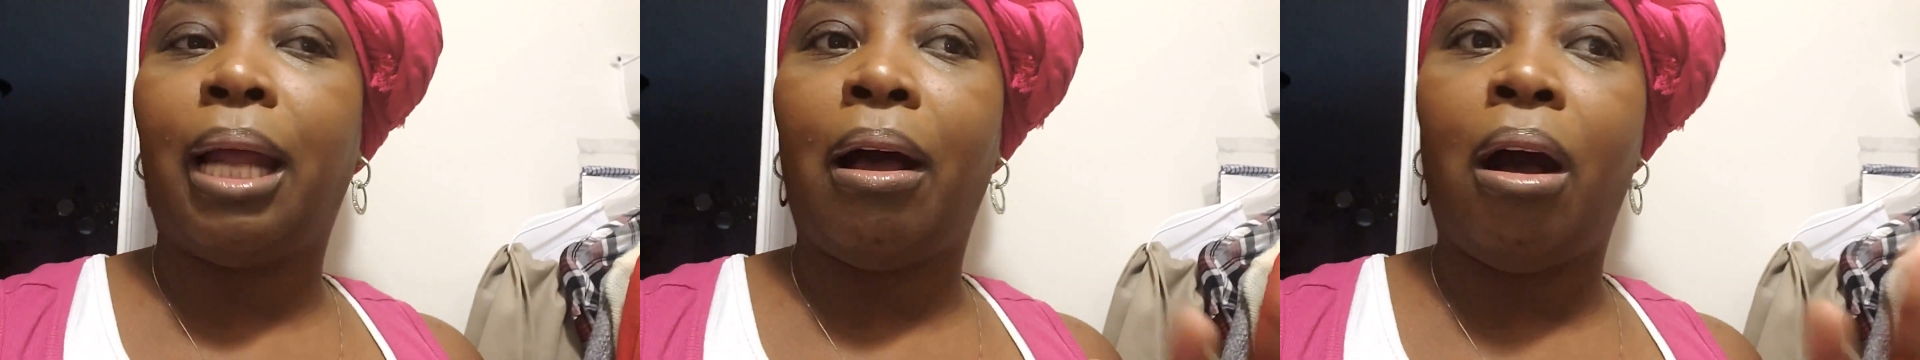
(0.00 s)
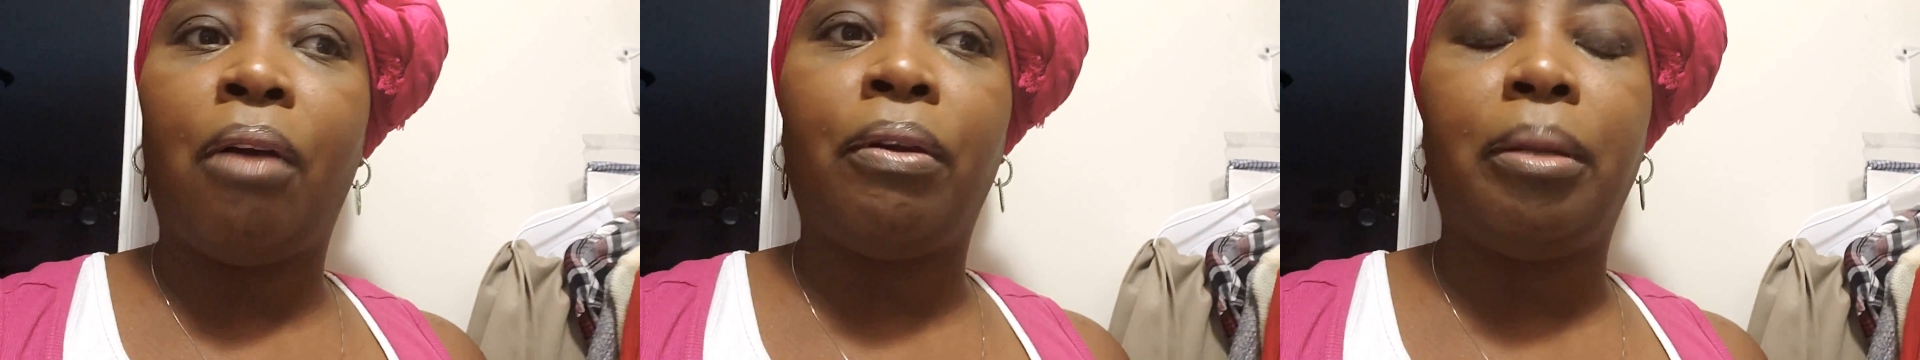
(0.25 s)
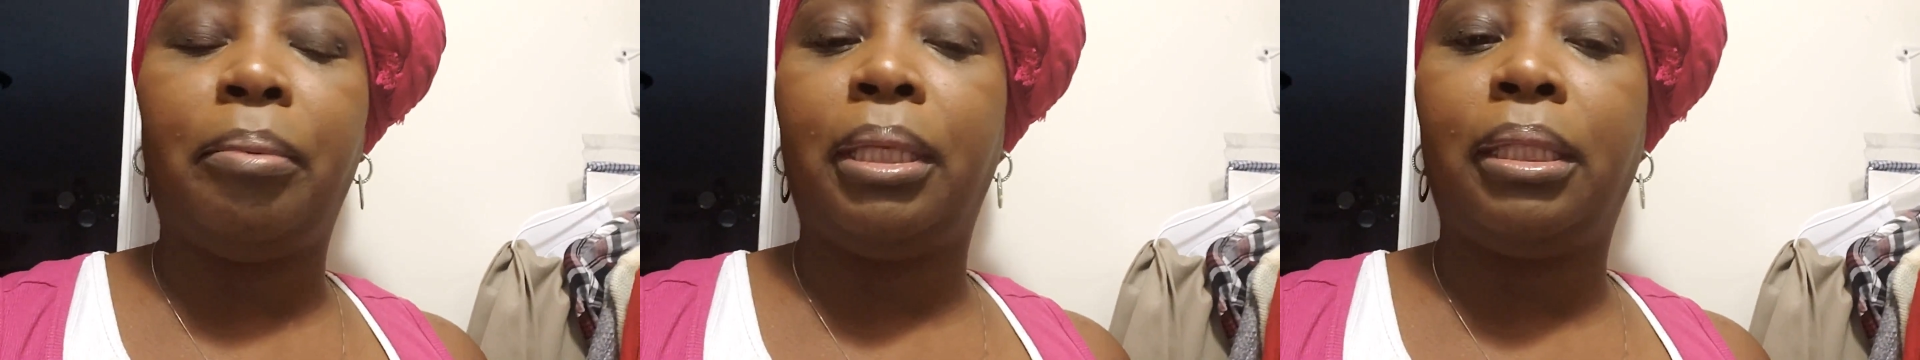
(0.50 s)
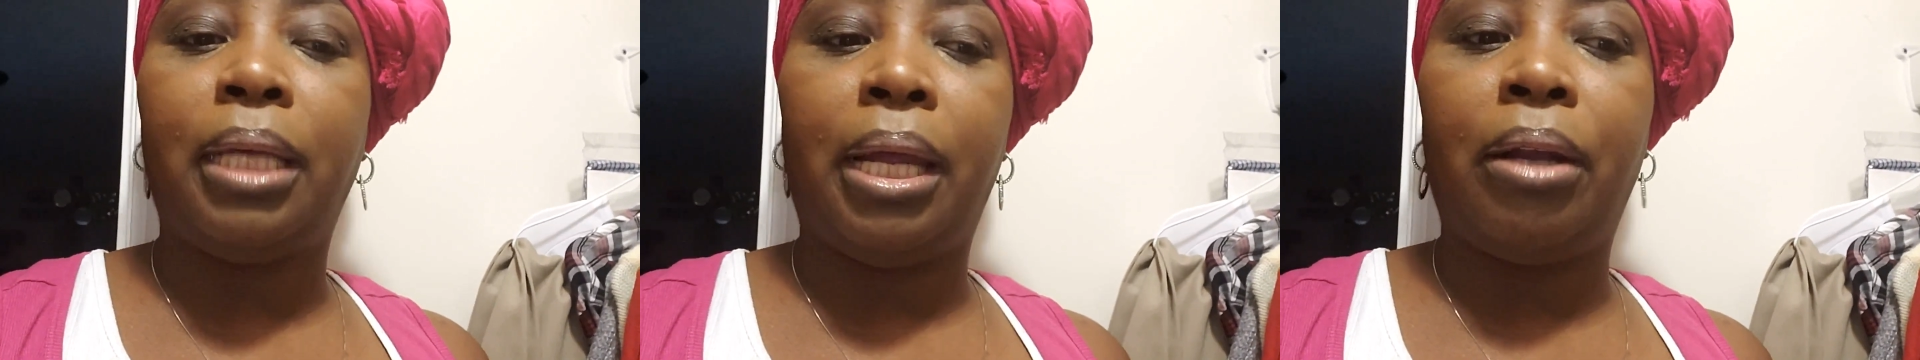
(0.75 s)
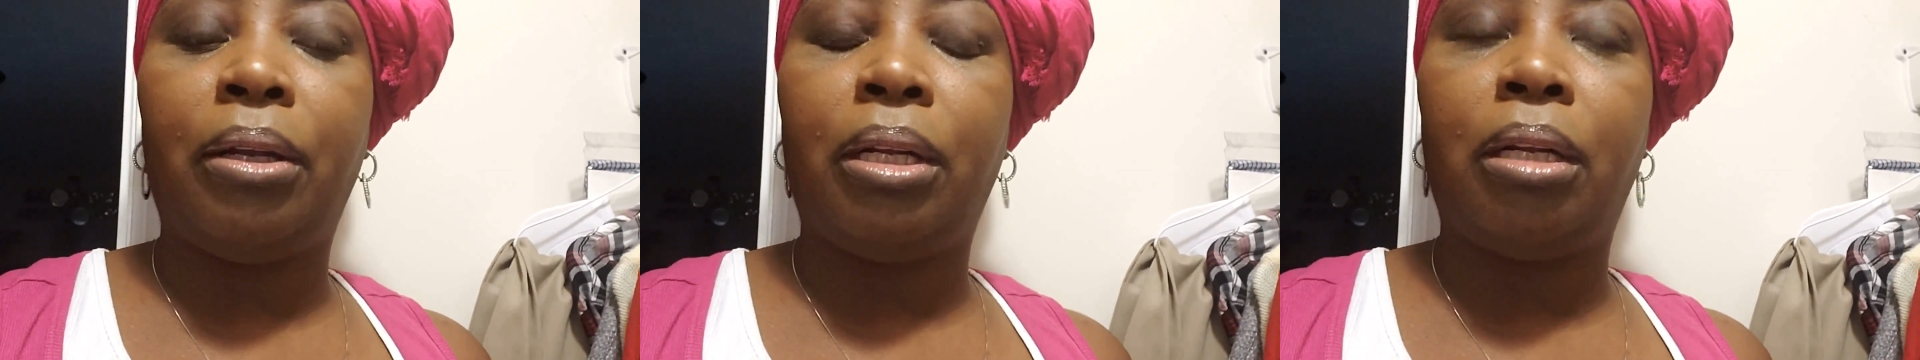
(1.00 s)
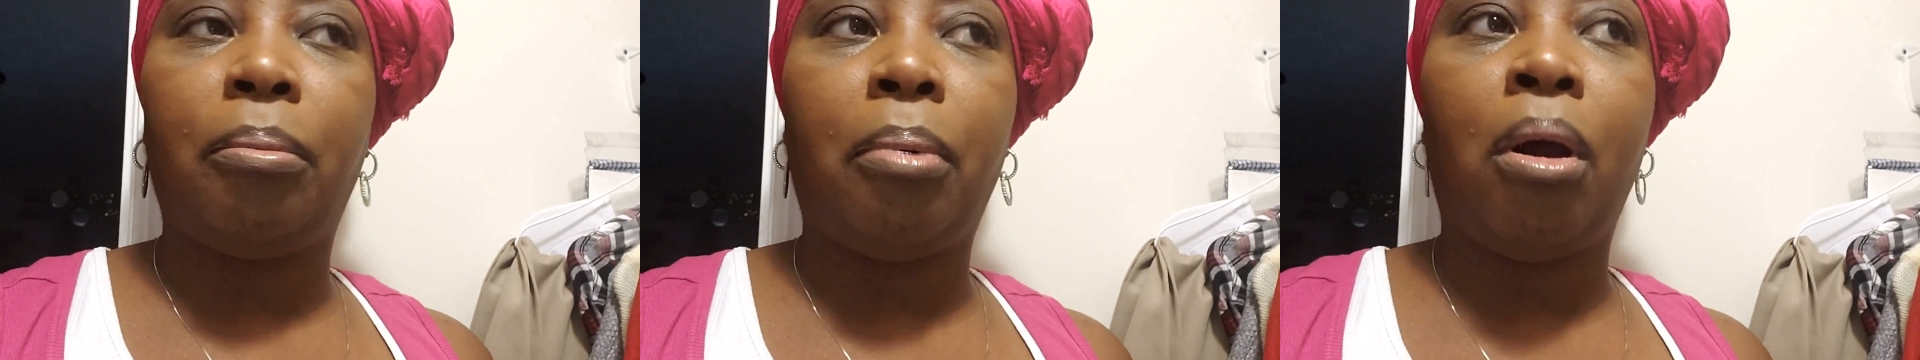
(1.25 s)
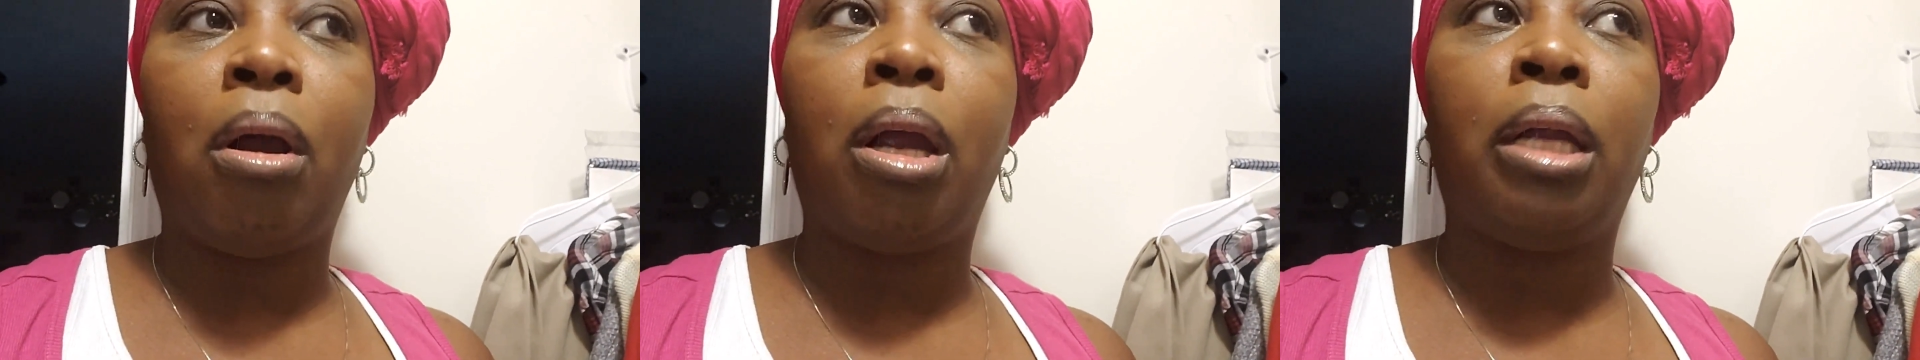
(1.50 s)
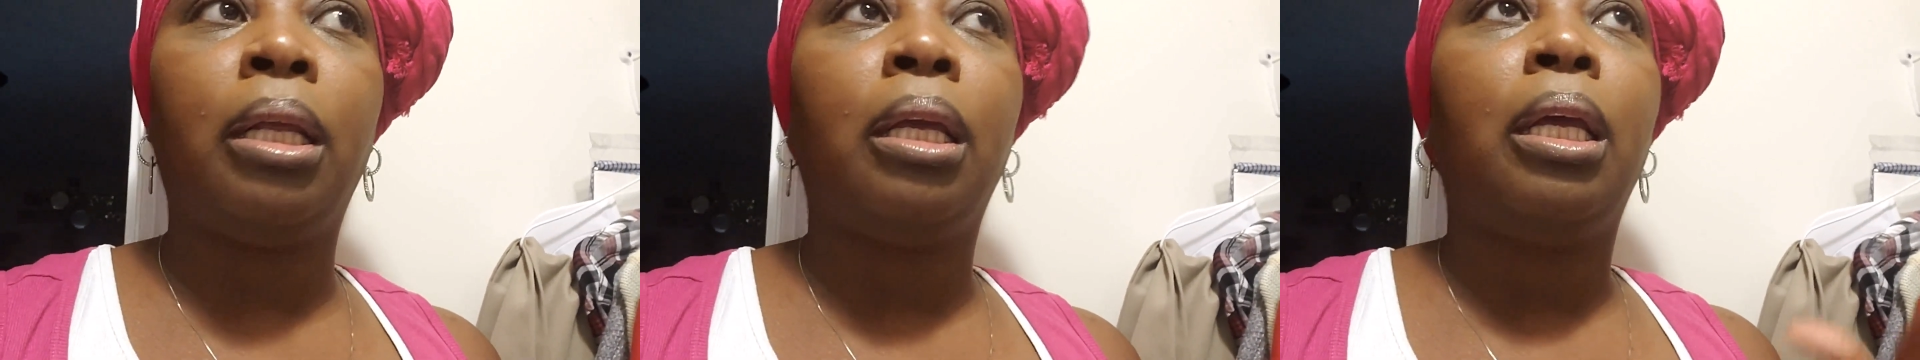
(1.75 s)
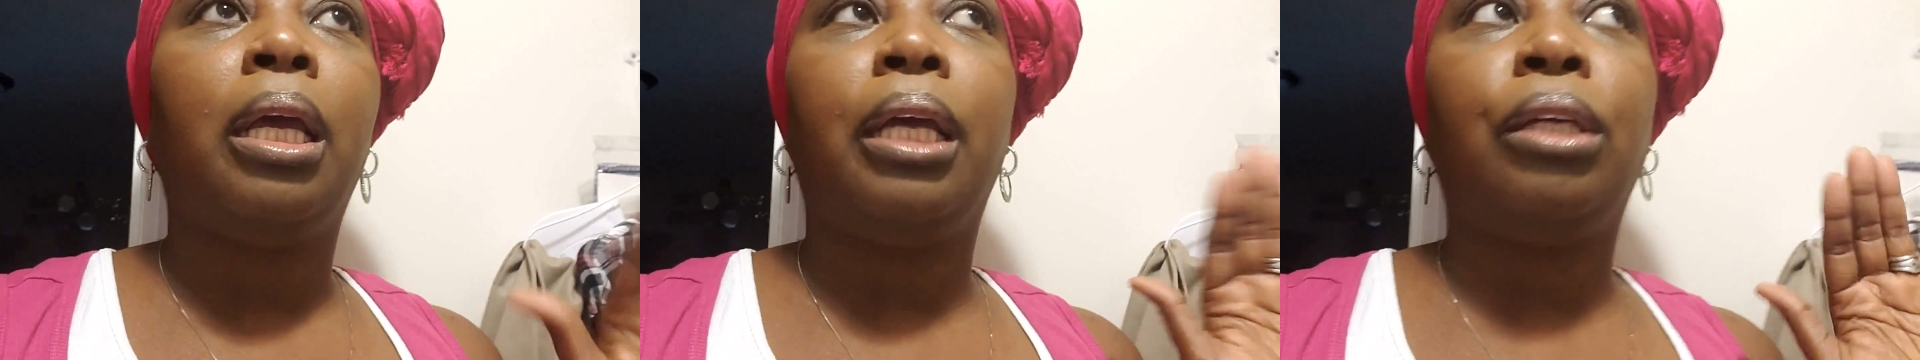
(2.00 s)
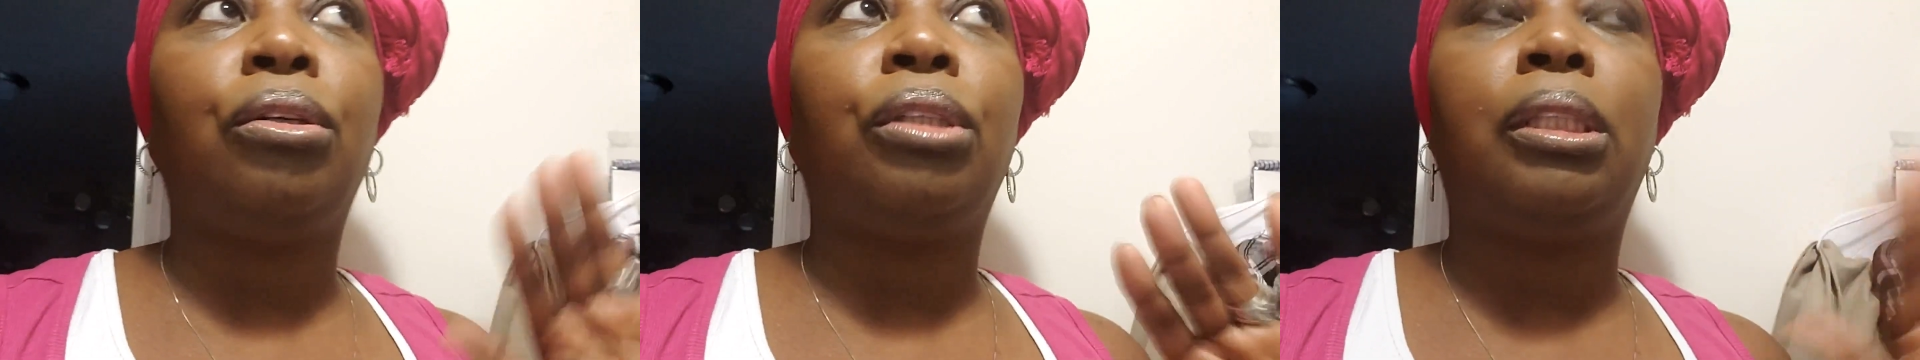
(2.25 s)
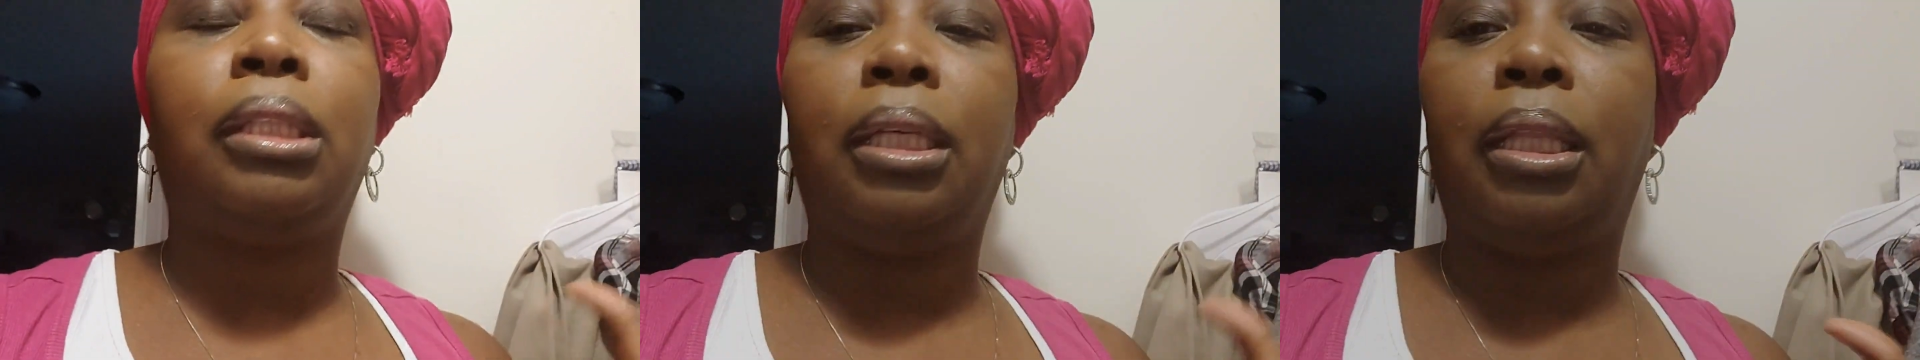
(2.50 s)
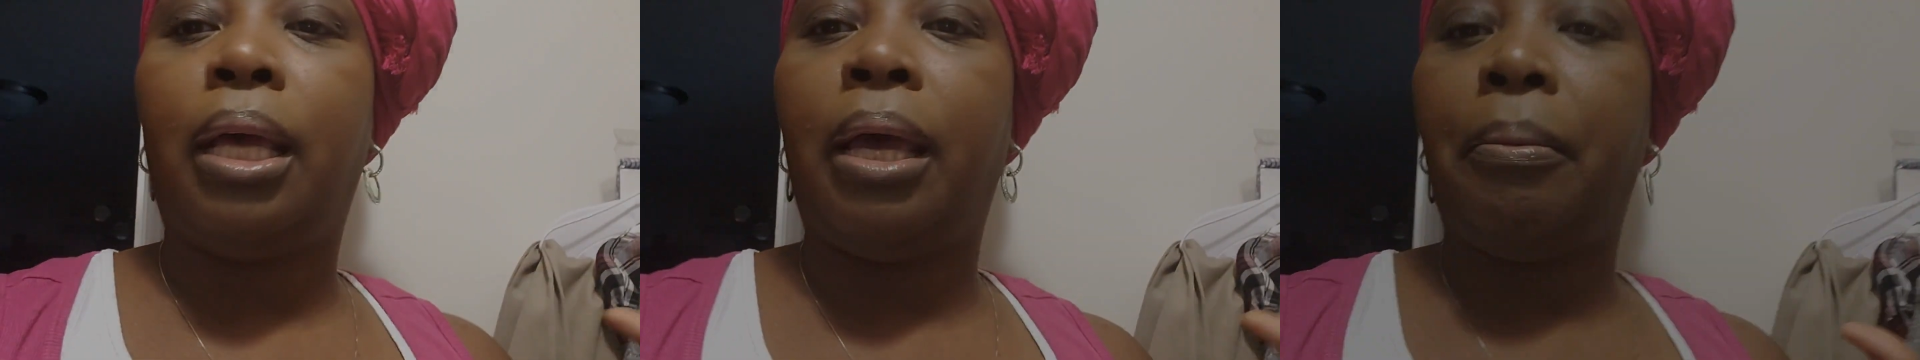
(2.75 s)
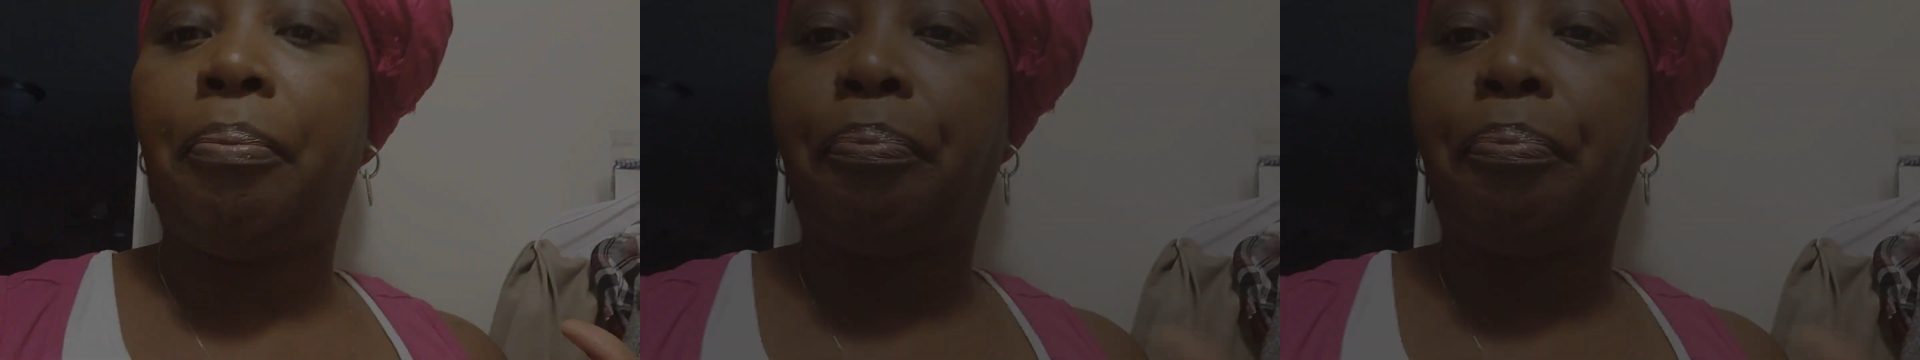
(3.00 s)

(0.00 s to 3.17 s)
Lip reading: I already been tearing it apart, and you'll see that.